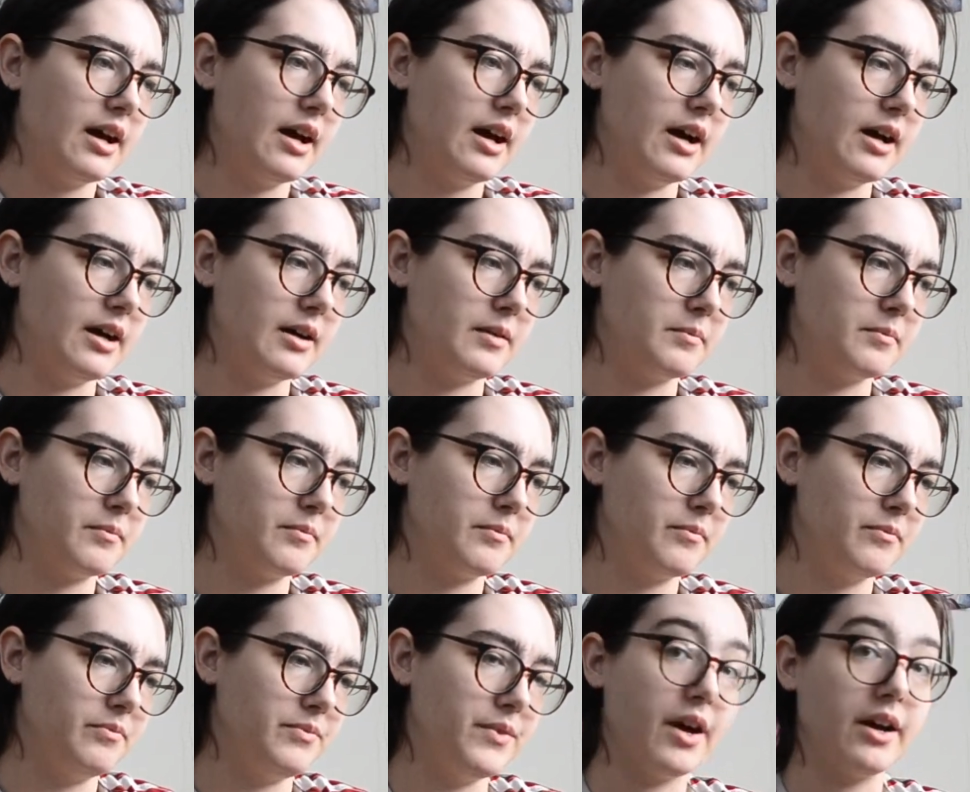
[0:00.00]
um,
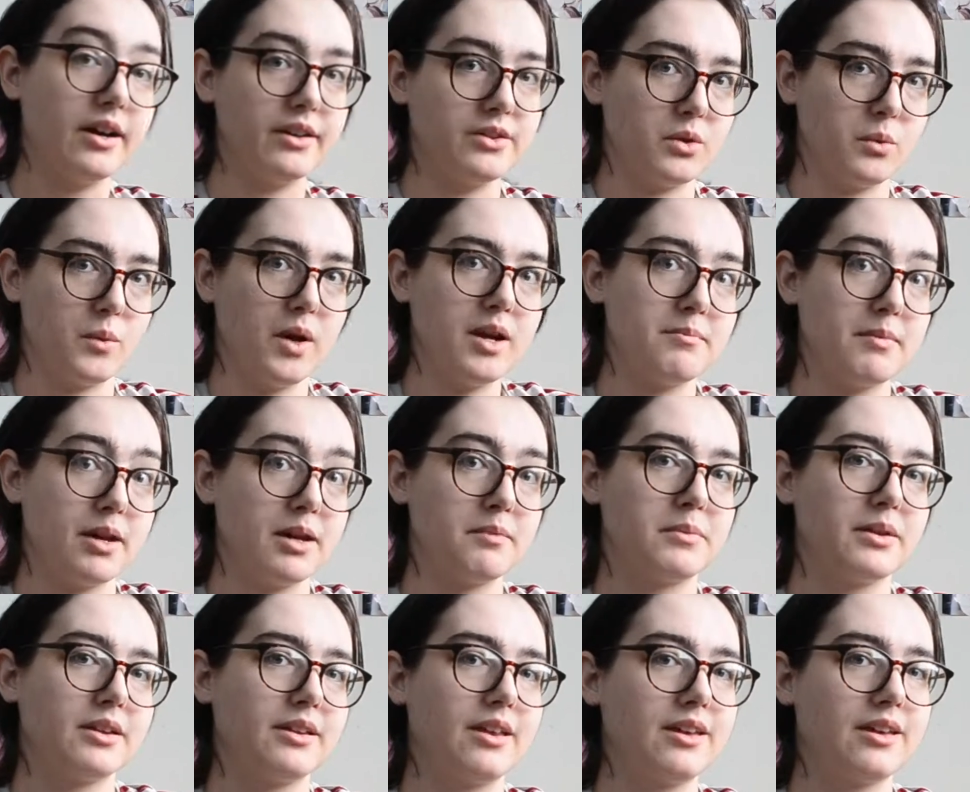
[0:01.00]
not as a white man,
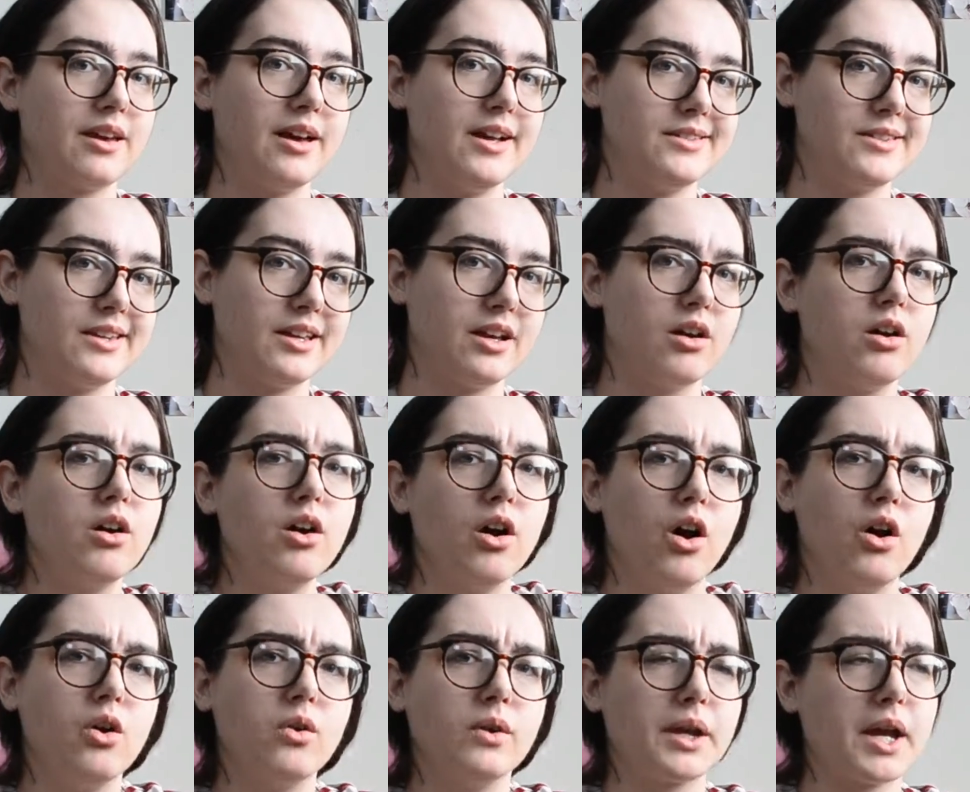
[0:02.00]
but like as like,
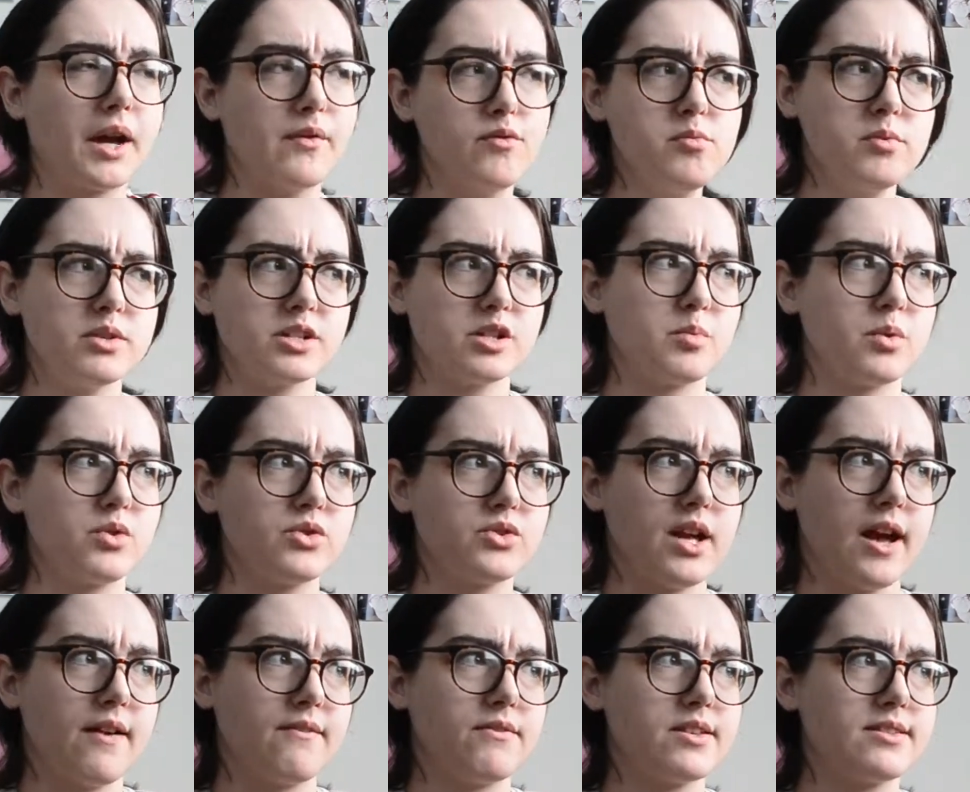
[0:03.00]
oh, like everyone is supposed to
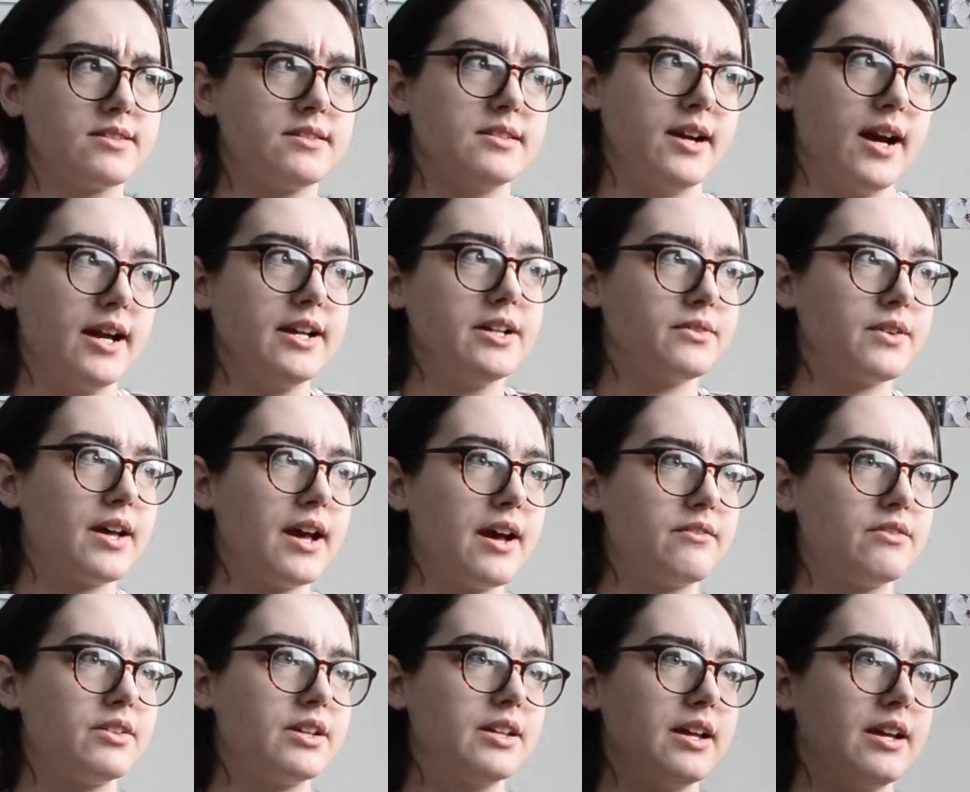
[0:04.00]
have this and I don't have
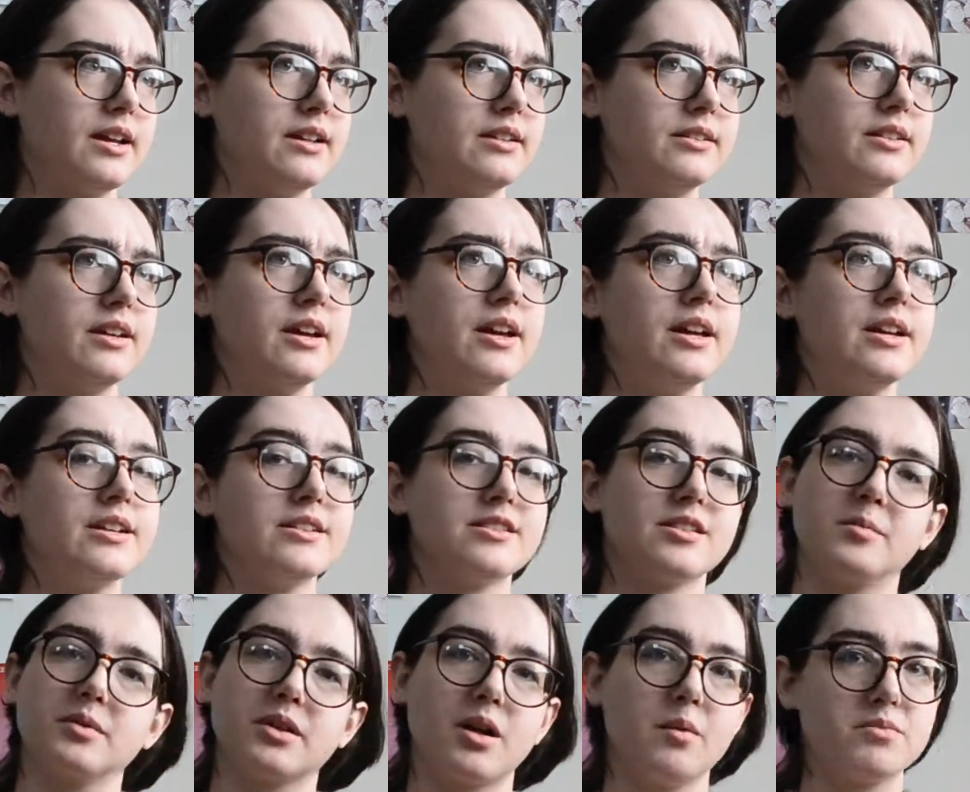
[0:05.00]
it, and
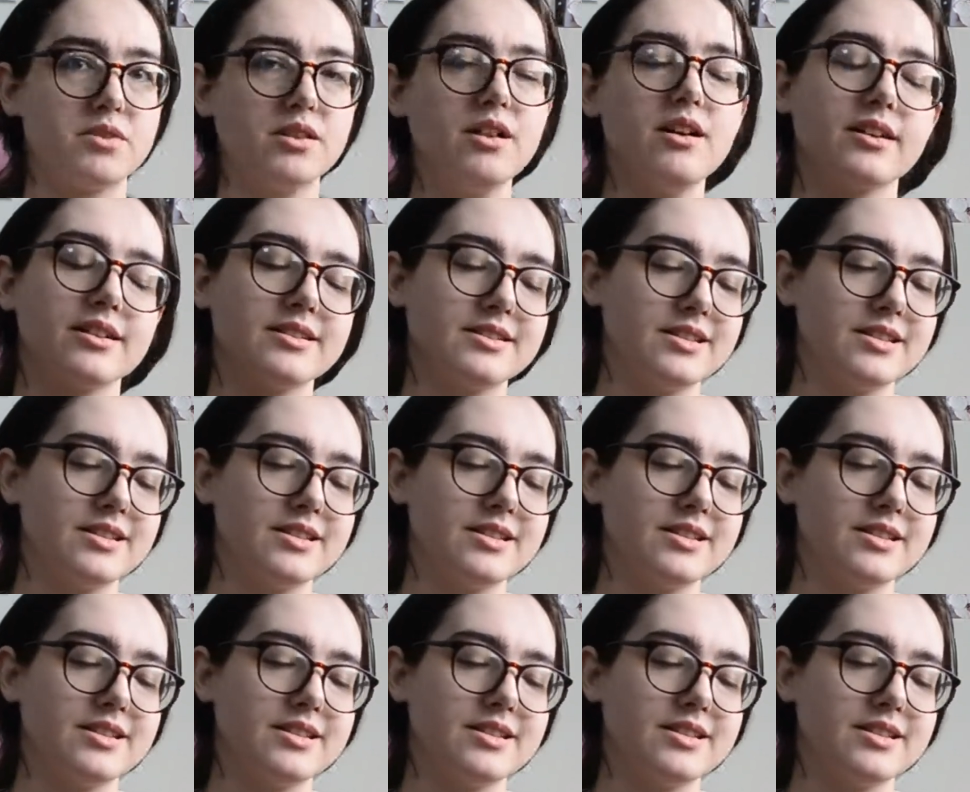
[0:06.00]
someone comes along and